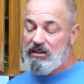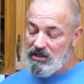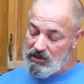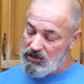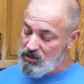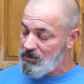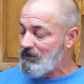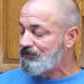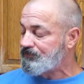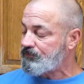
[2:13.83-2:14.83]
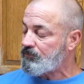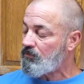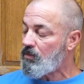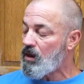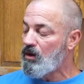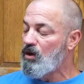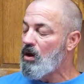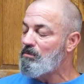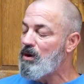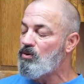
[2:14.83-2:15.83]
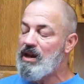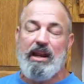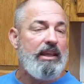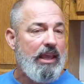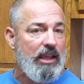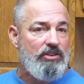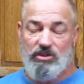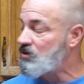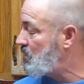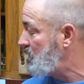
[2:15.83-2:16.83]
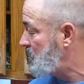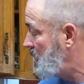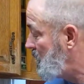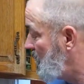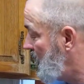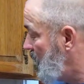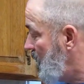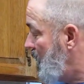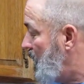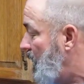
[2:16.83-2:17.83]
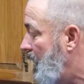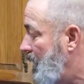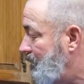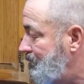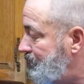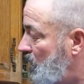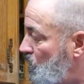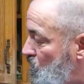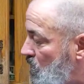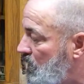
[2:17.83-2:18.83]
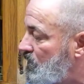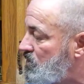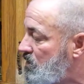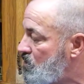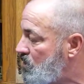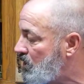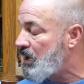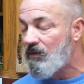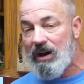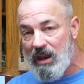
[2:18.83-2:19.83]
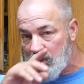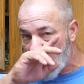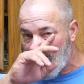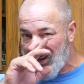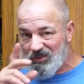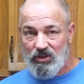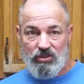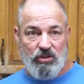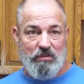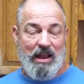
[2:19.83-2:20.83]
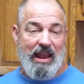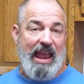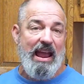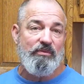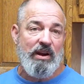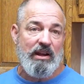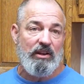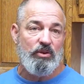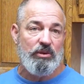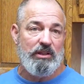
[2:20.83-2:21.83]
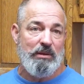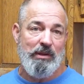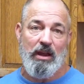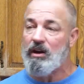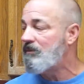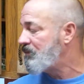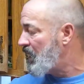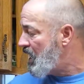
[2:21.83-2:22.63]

He sent this to me. Gumbo Daddy Cajun seasoning. And we're just gonna let it slow cook down. Right now I'm gonna let it reduce to about half right now, do a demi on it.